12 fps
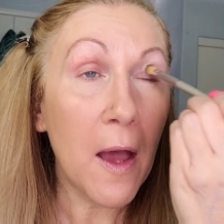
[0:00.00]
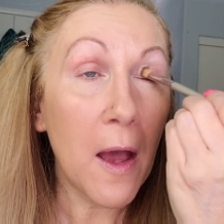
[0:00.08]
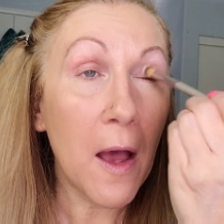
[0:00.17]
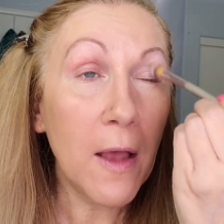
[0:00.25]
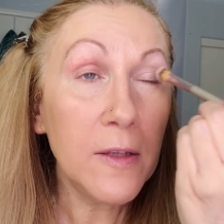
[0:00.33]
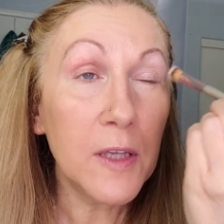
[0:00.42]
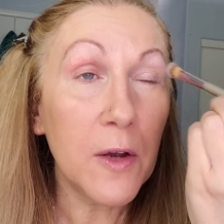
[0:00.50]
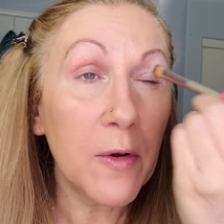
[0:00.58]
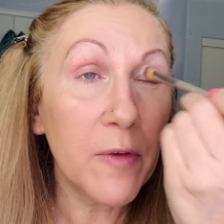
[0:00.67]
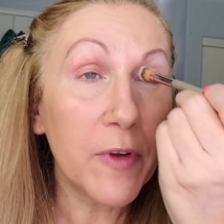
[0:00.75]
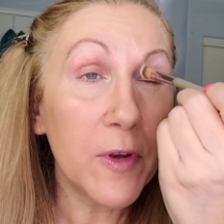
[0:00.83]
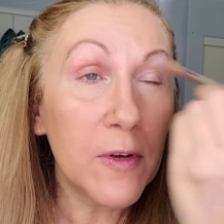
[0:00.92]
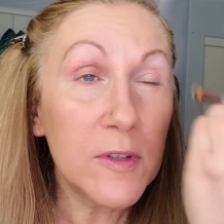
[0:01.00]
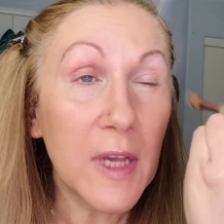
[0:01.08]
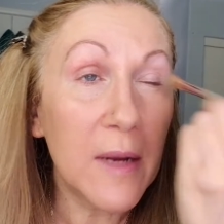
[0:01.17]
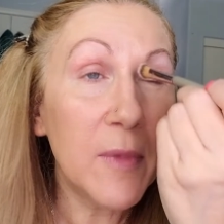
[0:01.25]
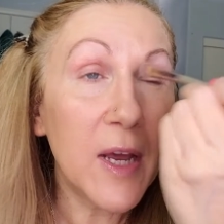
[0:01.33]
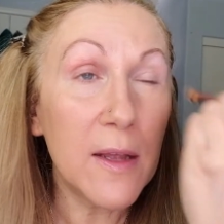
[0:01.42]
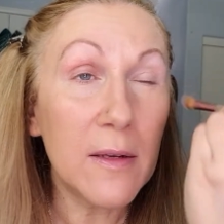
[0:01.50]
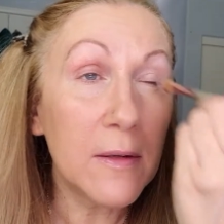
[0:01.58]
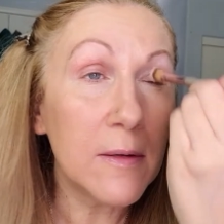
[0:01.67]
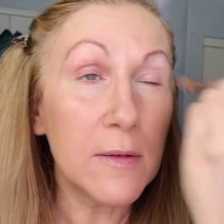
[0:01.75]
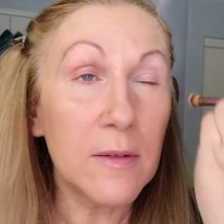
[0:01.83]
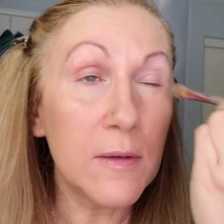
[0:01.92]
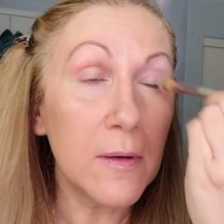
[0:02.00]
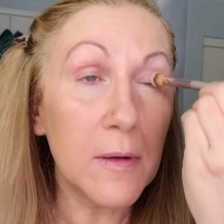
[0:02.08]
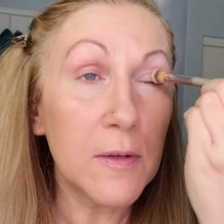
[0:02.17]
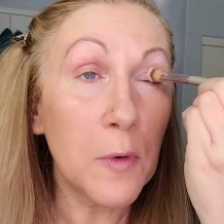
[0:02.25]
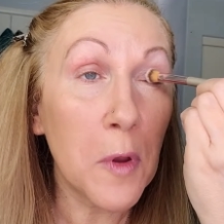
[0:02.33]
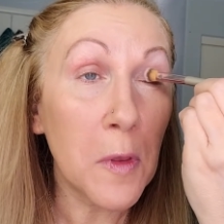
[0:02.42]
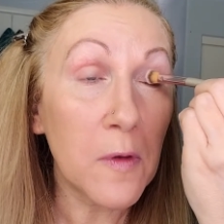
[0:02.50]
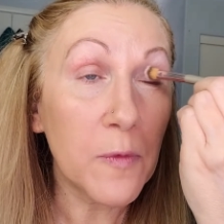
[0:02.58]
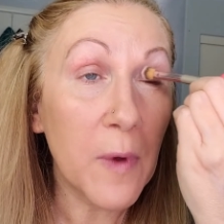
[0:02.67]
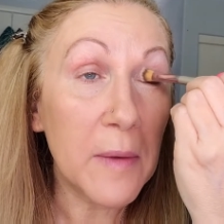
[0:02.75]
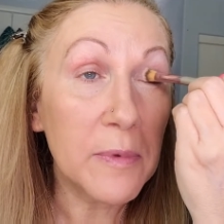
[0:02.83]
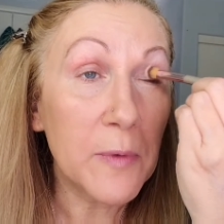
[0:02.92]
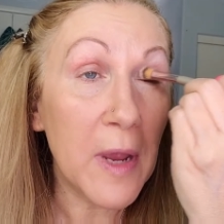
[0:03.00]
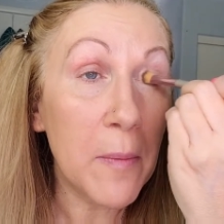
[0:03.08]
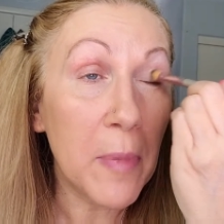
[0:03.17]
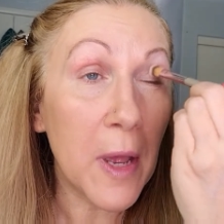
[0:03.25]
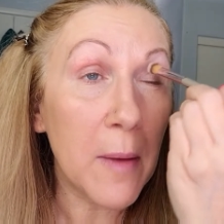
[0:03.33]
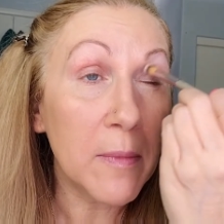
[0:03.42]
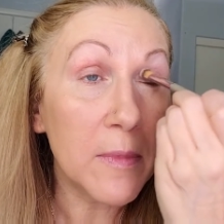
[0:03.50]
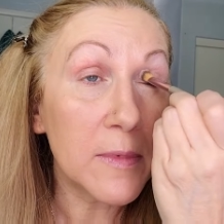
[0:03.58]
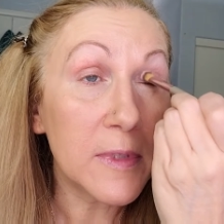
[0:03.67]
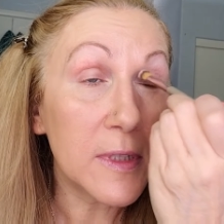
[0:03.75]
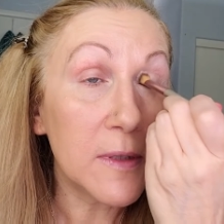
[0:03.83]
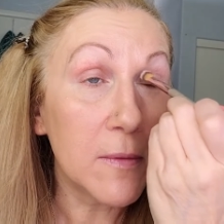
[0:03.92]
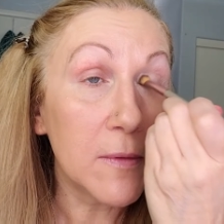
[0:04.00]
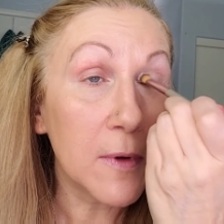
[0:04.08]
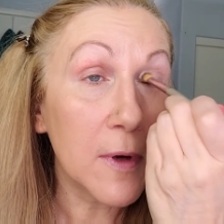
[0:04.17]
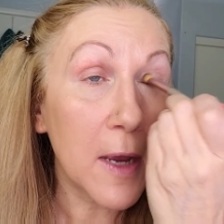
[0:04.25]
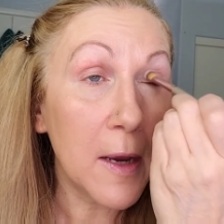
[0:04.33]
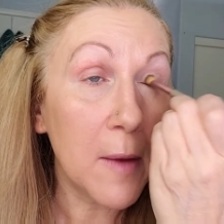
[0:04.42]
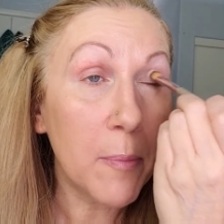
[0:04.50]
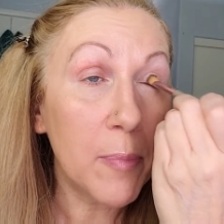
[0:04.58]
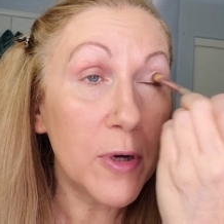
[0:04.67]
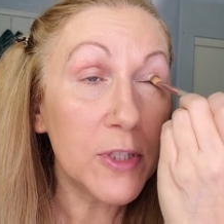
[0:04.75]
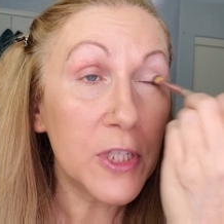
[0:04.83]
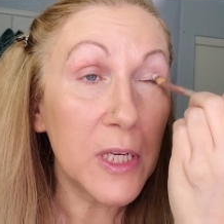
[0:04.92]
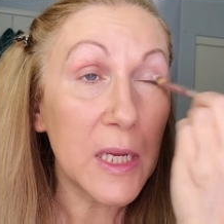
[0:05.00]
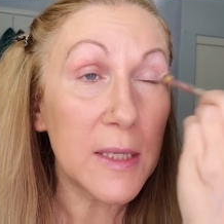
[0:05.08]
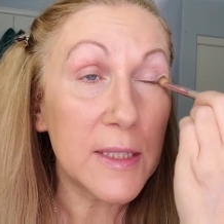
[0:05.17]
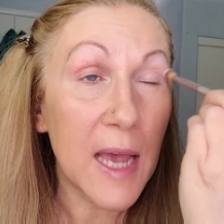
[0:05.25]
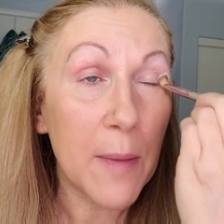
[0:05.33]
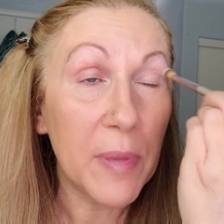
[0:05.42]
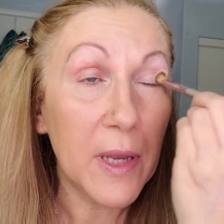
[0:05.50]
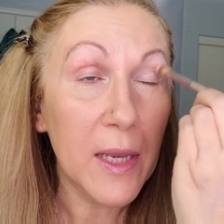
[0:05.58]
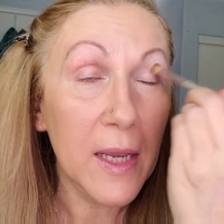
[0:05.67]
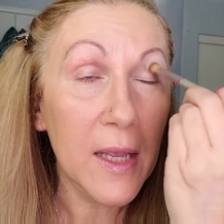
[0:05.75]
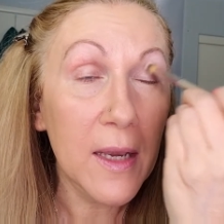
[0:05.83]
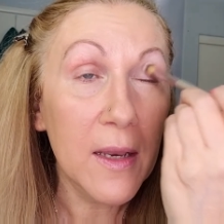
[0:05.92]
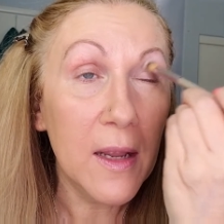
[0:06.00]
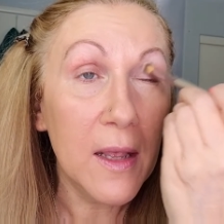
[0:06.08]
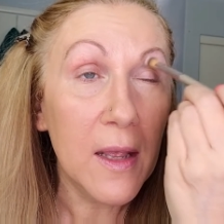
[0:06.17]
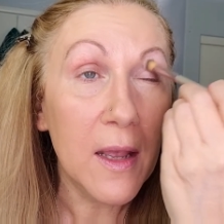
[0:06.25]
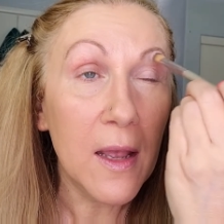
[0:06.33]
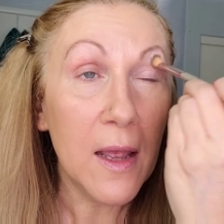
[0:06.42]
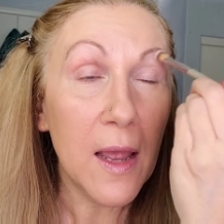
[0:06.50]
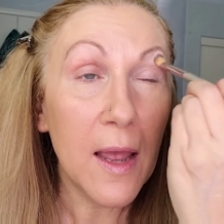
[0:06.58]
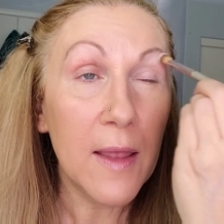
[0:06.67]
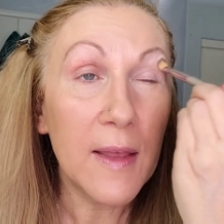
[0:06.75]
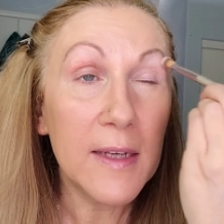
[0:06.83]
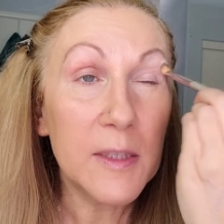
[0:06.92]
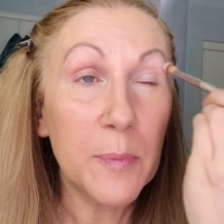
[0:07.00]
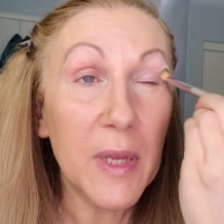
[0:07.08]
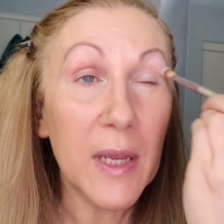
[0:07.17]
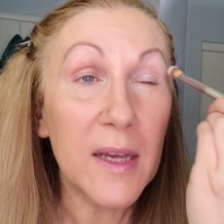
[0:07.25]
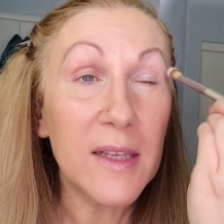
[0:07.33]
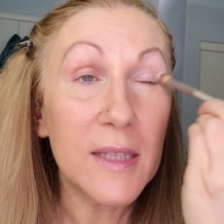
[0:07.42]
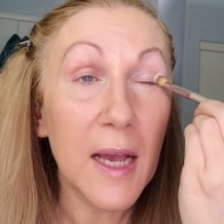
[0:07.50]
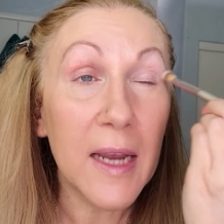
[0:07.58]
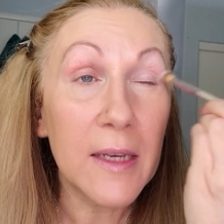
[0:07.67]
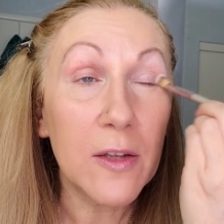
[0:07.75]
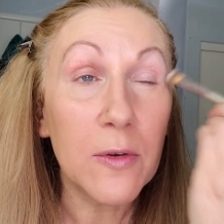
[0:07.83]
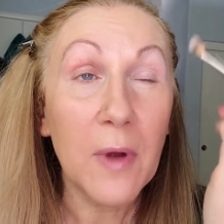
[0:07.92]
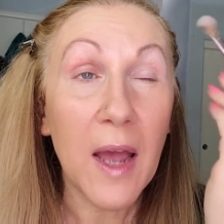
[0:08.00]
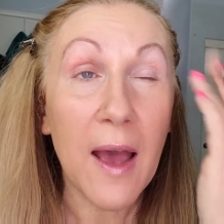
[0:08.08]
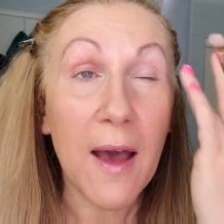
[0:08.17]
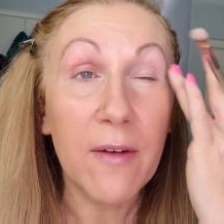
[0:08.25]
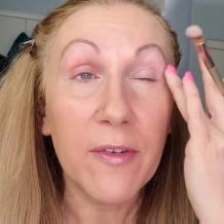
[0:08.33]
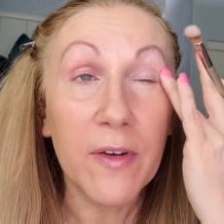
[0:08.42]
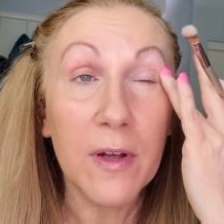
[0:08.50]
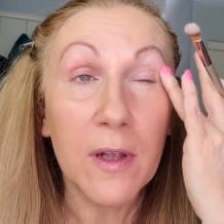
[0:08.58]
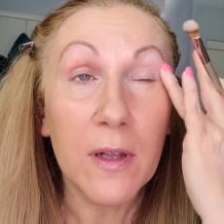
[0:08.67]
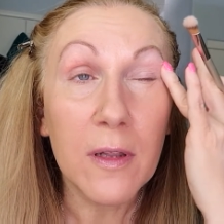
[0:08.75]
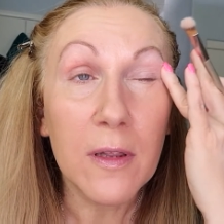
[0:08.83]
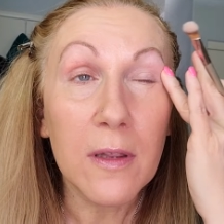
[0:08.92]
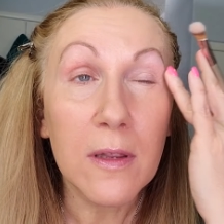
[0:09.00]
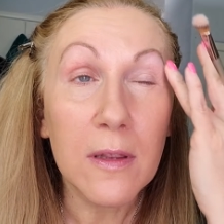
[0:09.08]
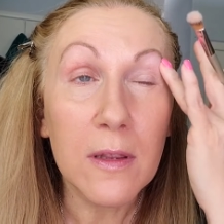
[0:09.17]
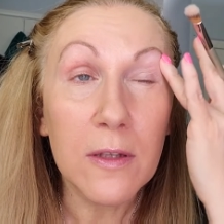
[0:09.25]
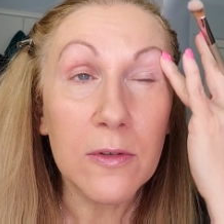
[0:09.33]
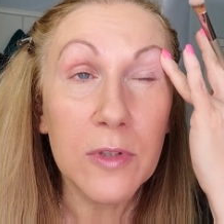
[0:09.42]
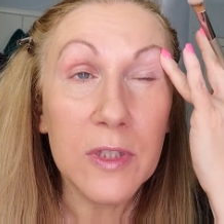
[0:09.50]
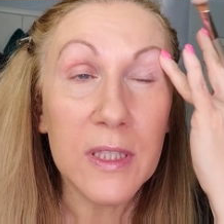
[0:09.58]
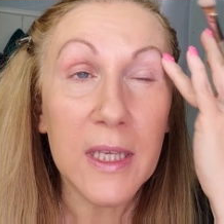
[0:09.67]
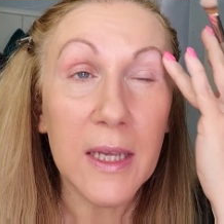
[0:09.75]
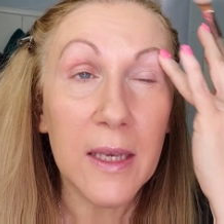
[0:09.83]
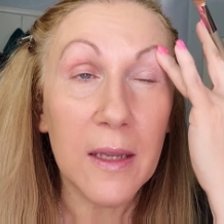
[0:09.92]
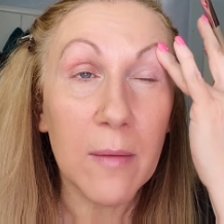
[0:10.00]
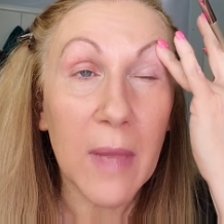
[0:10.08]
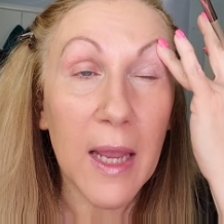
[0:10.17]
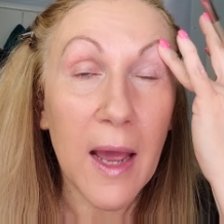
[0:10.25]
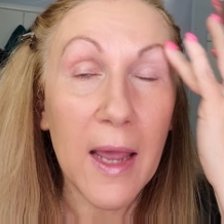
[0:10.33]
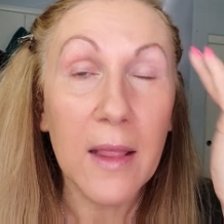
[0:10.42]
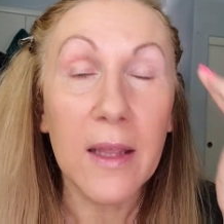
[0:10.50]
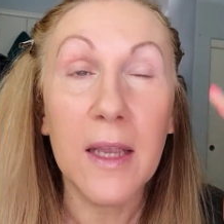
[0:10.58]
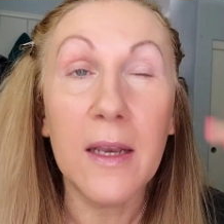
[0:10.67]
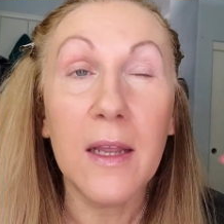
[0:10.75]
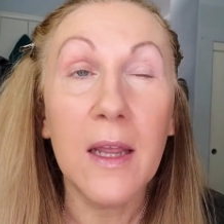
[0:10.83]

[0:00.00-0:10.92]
Also, if you notice, I'm not doing the swipe, I'm kind of pushing and tapping it in. And that's because I do have loose skin in my eyelid.